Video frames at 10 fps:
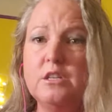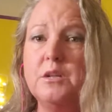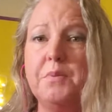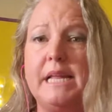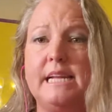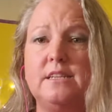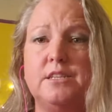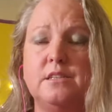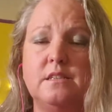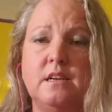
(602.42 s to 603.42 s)
the
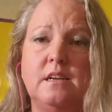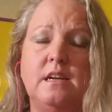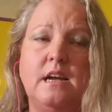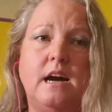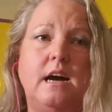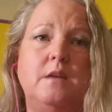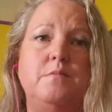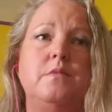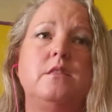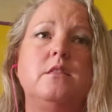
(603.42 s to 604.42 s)
planners,
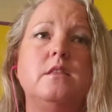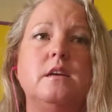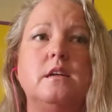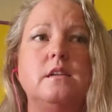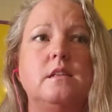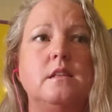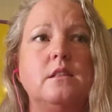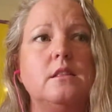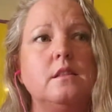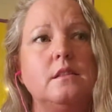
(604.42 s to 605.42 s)
the
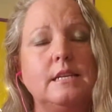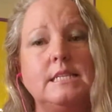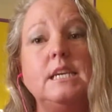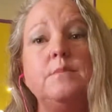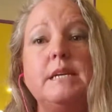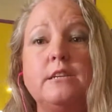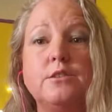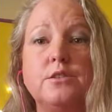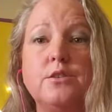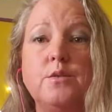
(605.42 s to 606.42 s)
team
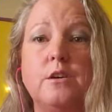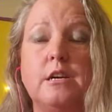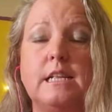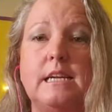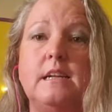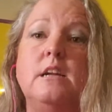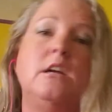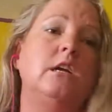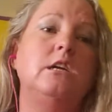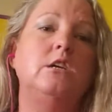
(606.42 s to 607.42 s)
leaders who are gonna,
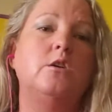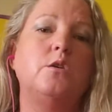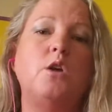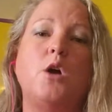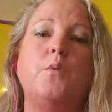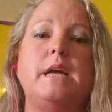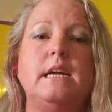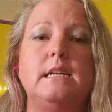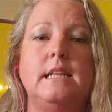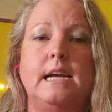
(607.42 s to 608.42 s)
go
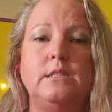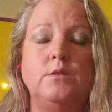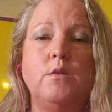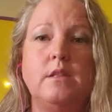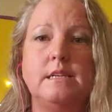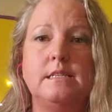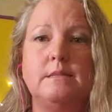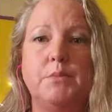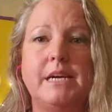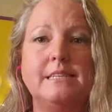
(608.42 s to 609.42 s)
in and do all this,
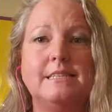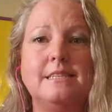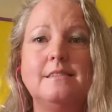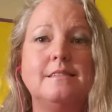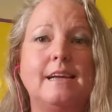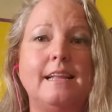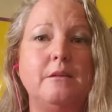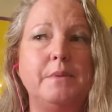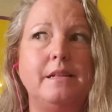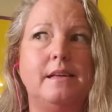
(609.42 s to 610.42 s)
because there's got to
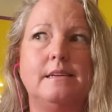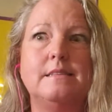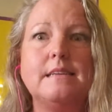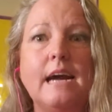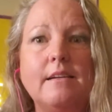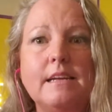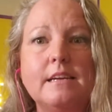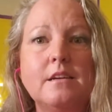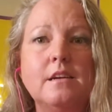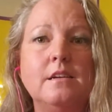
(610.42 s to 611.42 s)
be like
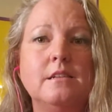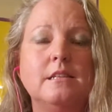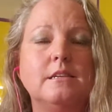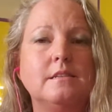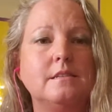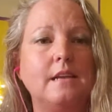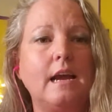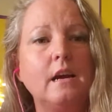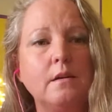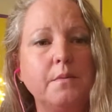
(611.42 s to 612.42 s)
scouting, there's
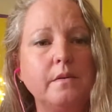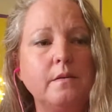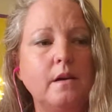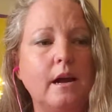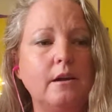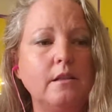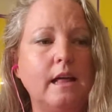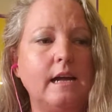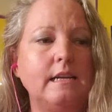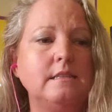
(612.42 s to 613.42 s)

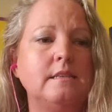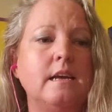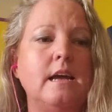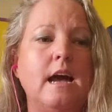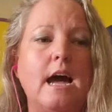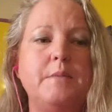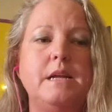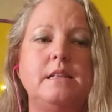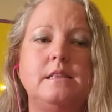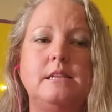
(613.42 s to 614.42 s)
airlines. I
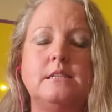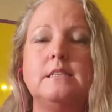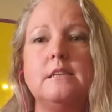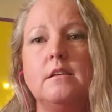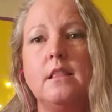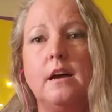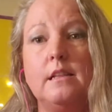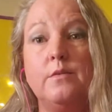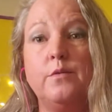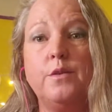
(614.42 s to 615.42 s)
mean, there's still a lot
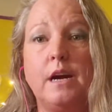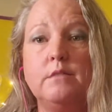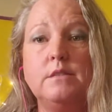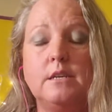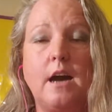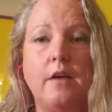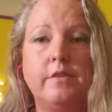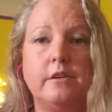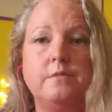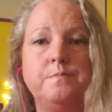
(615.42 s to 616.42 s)
of ground to cover.